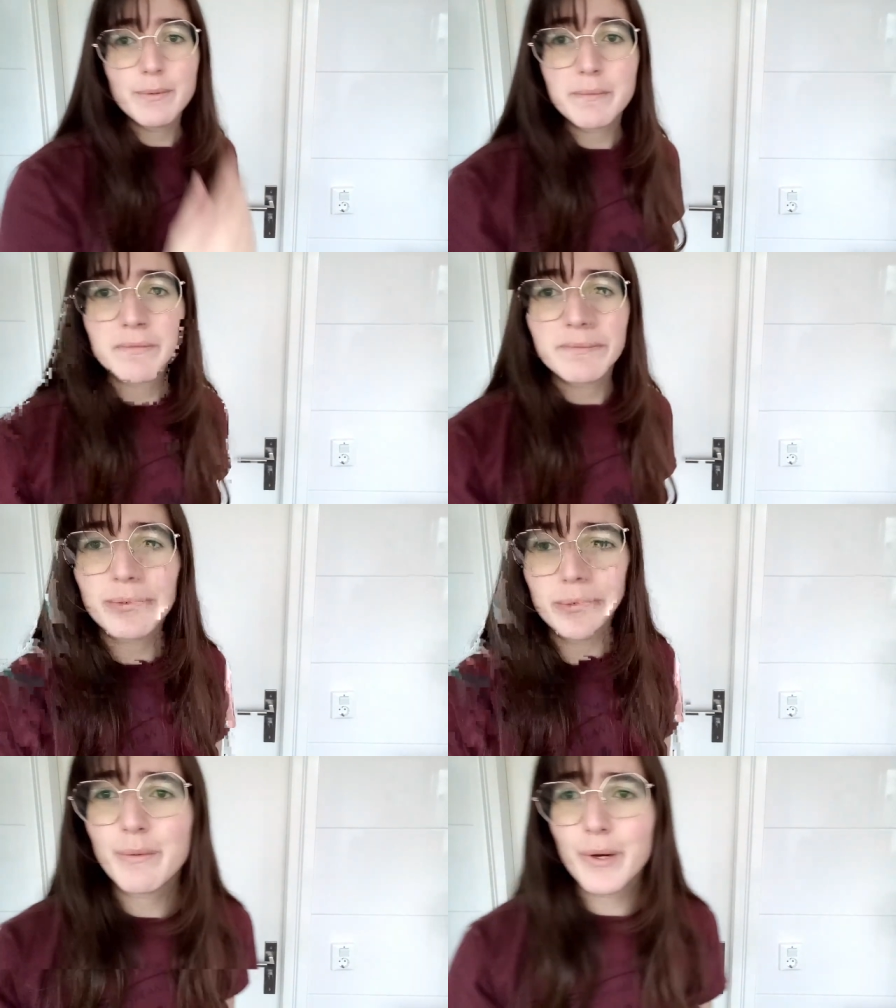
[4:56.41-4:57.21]
but
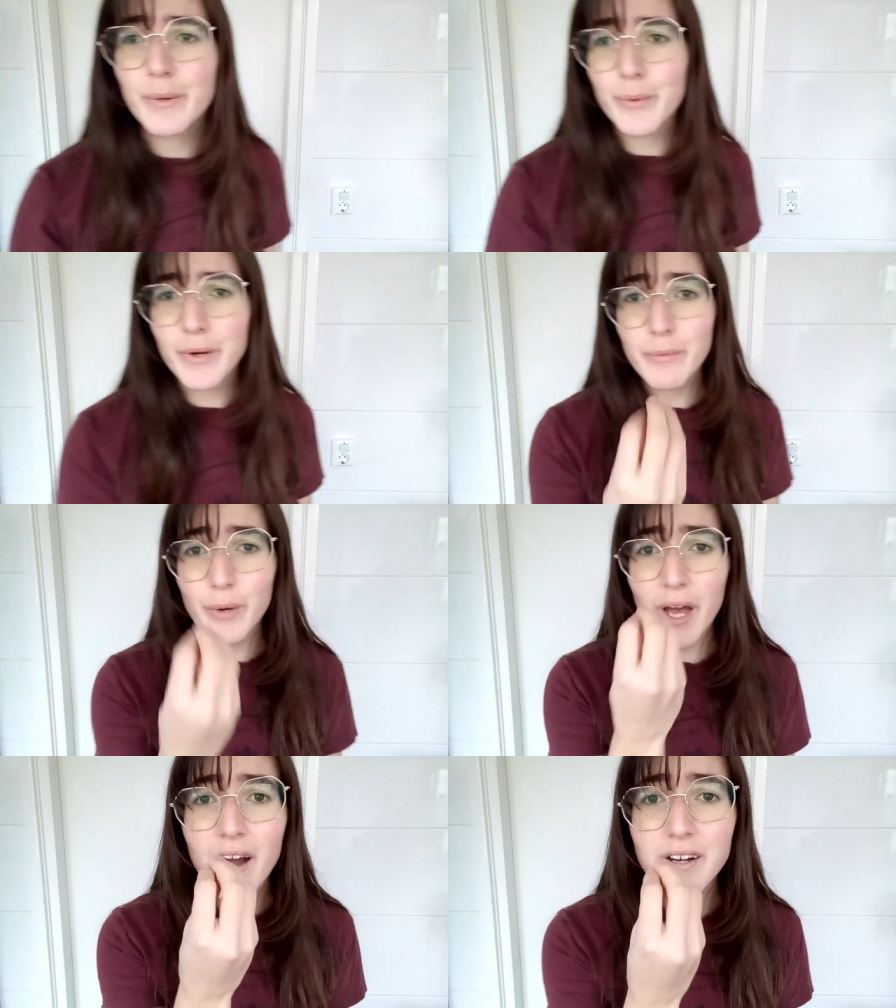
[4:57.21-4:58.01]

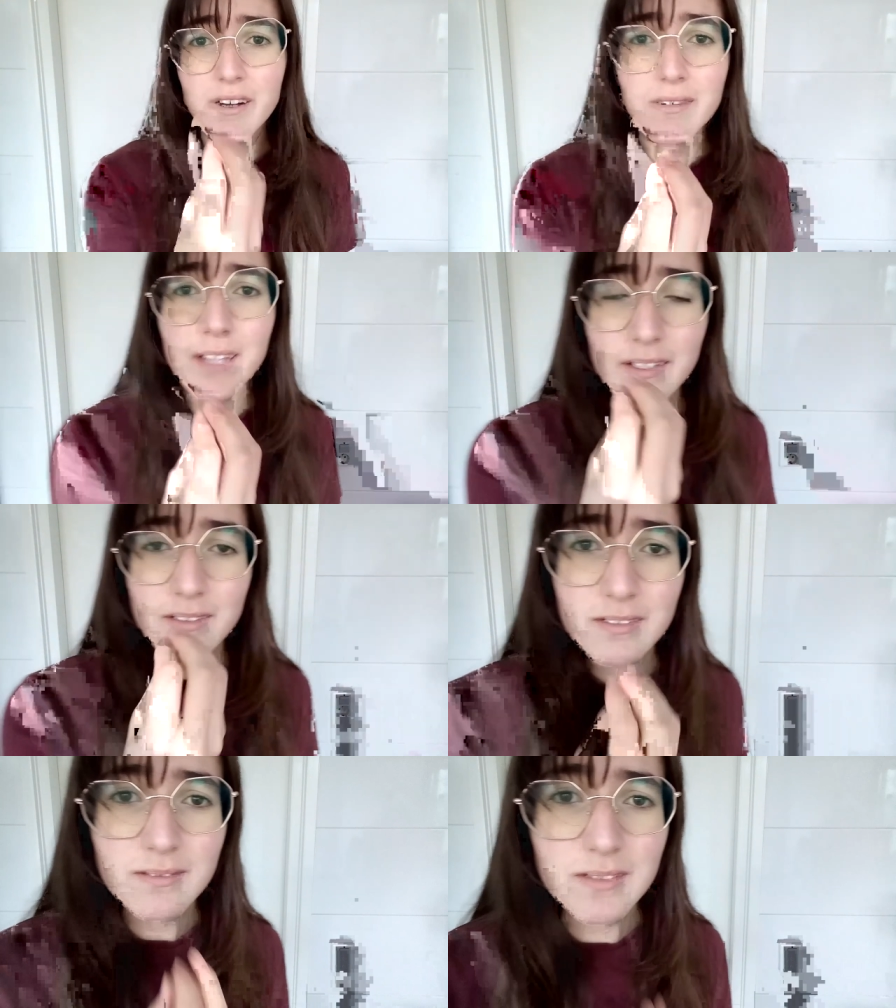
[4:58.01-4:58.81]
where are
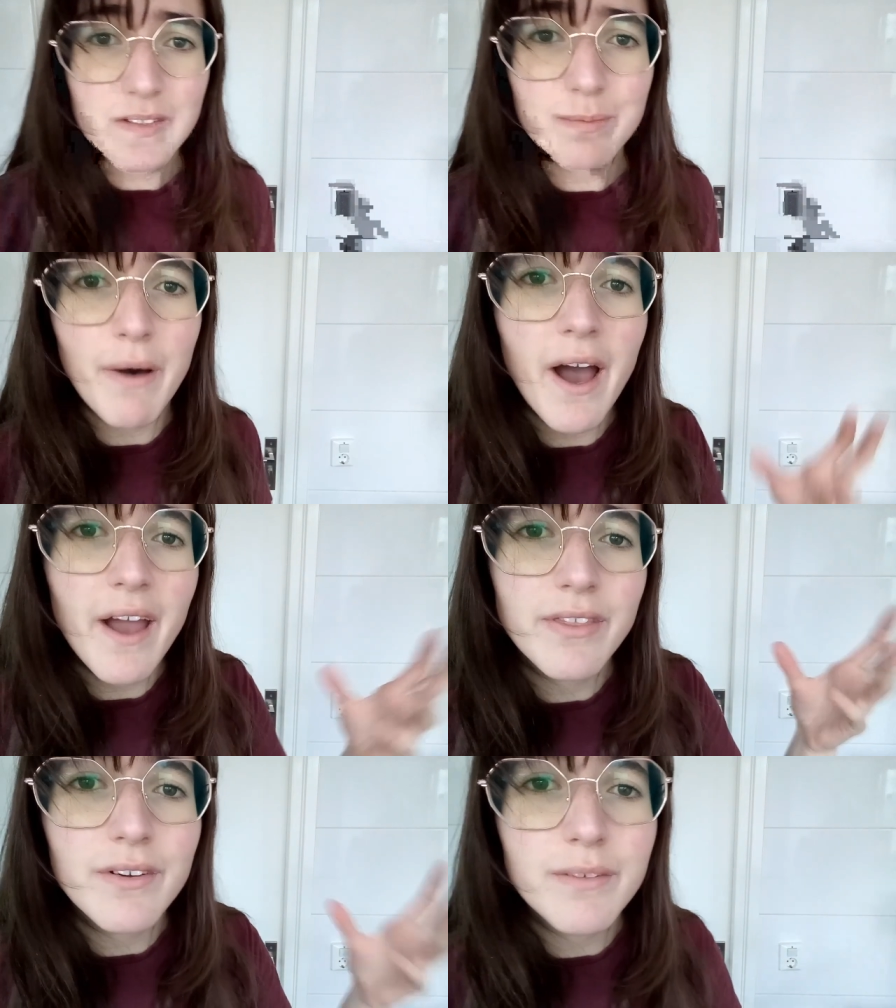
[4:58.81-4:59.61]
the
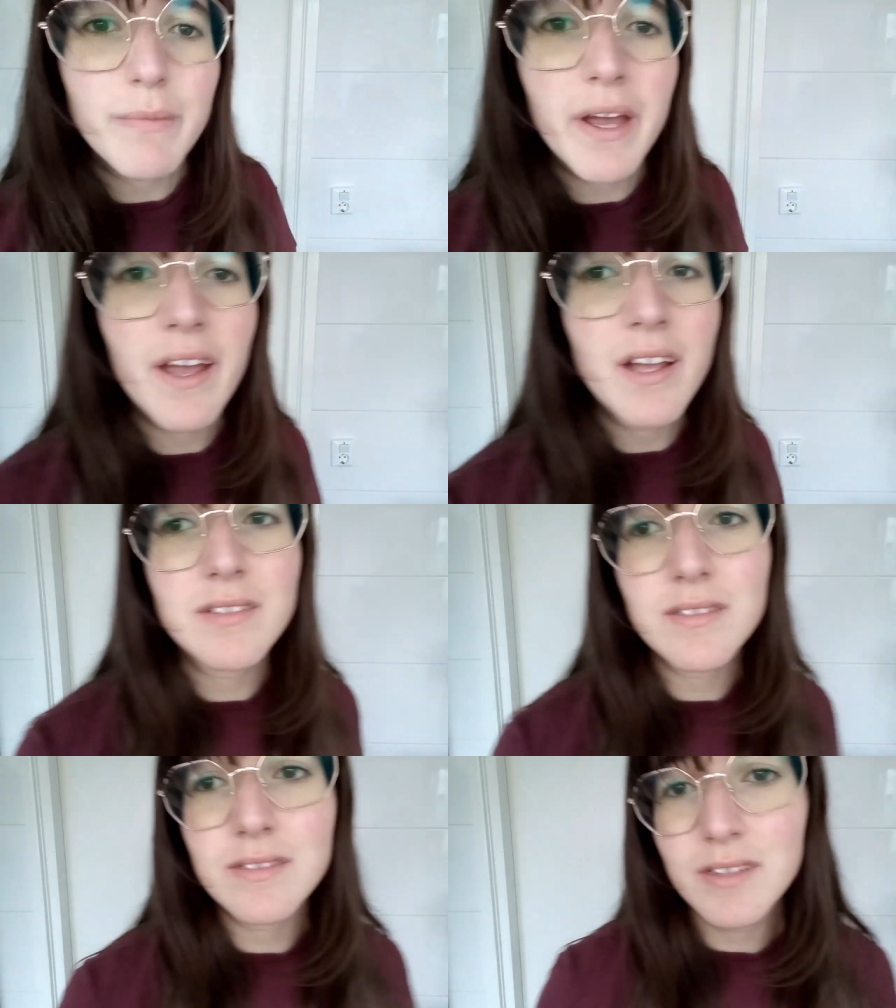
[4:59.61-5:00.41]

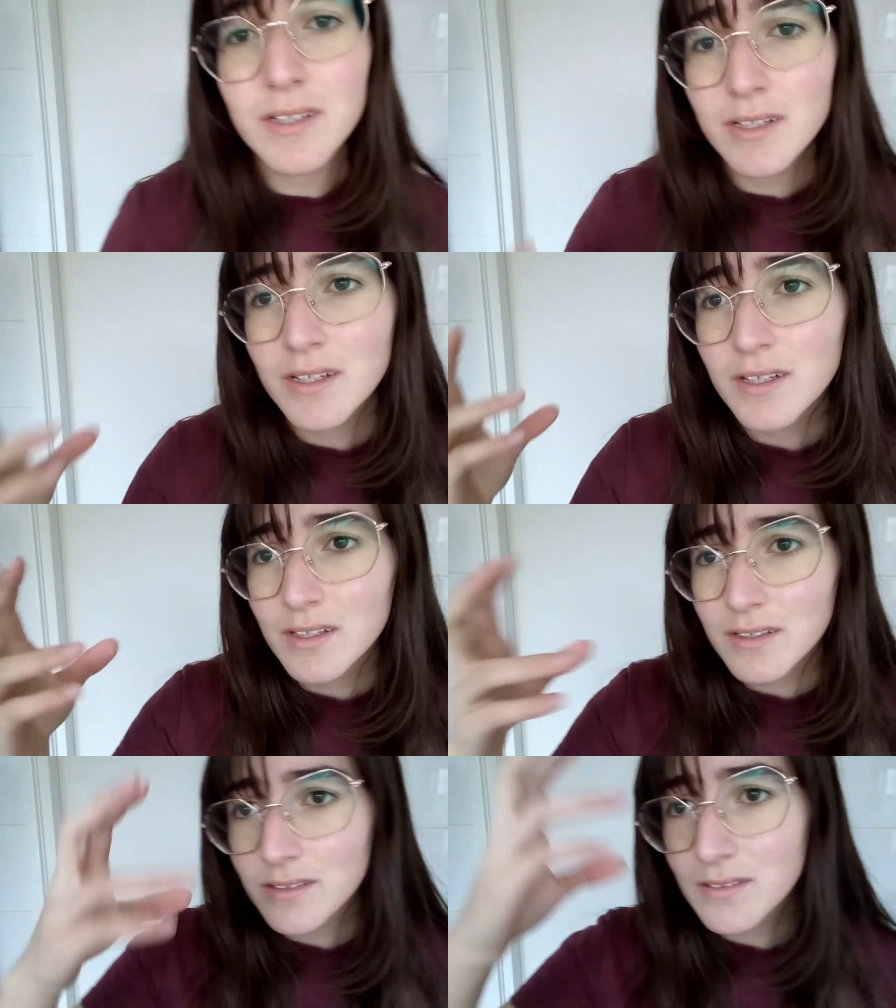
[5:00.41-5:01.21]
Spider-Man?
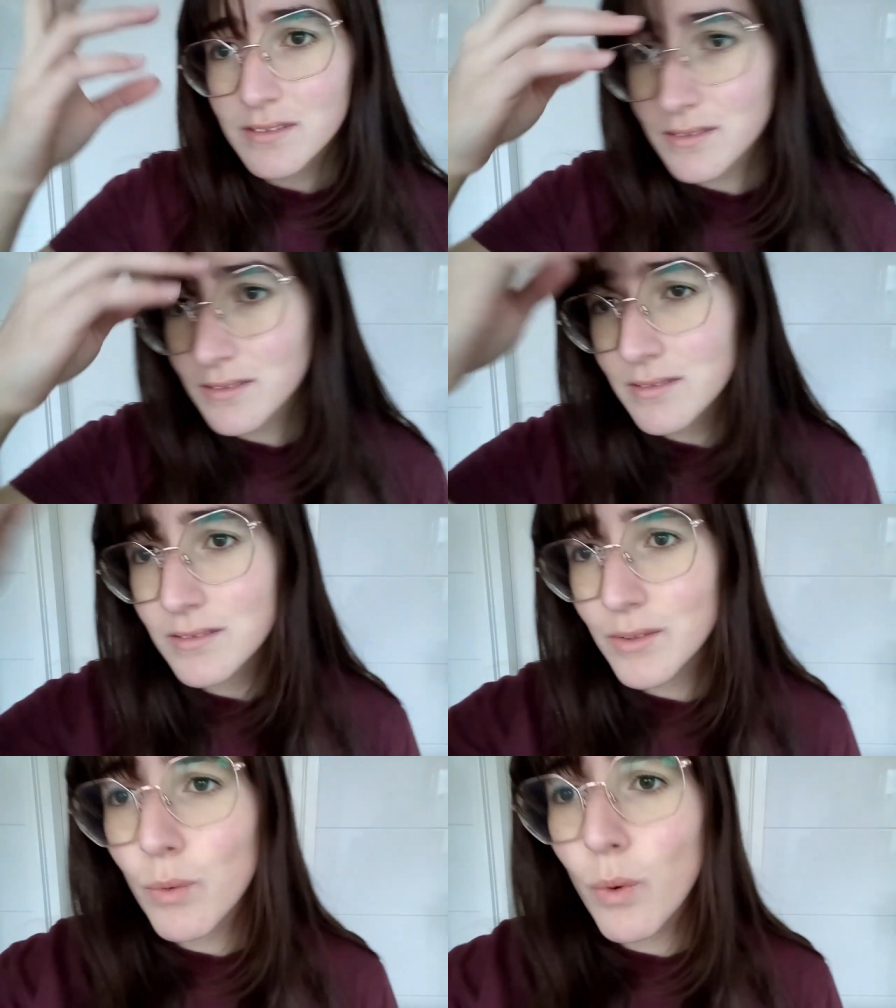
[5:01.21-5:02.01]

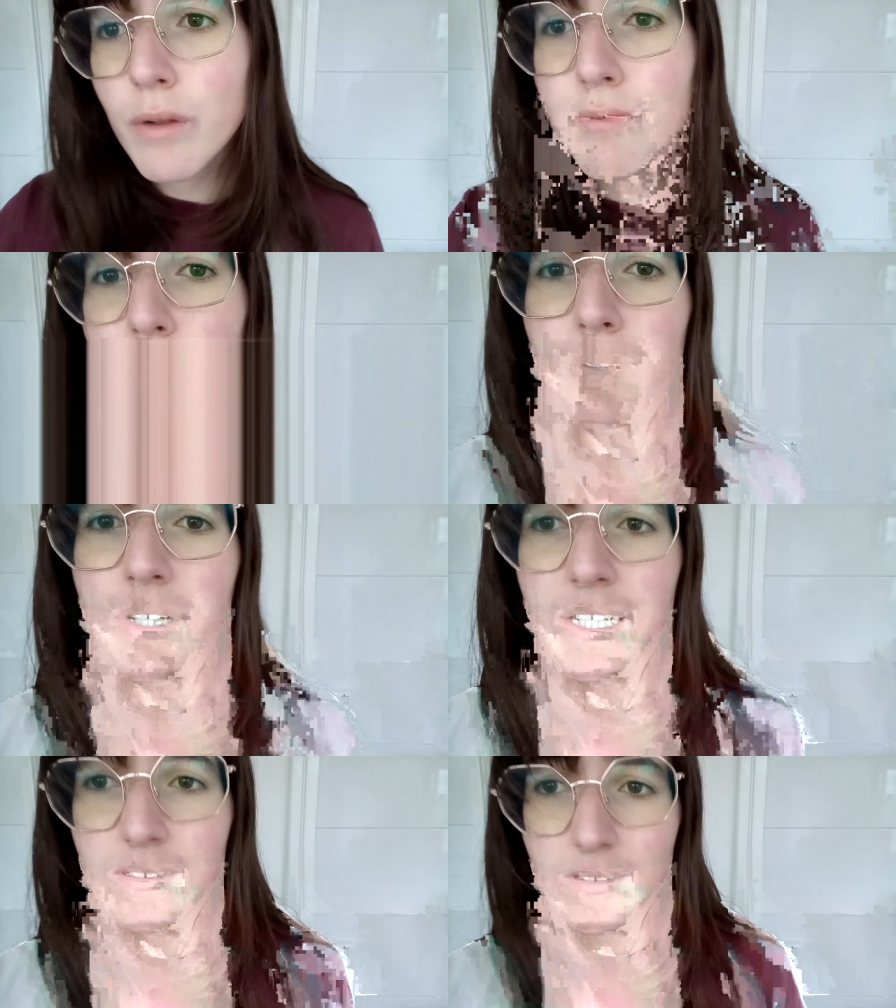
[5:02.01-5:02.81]
the Wolverine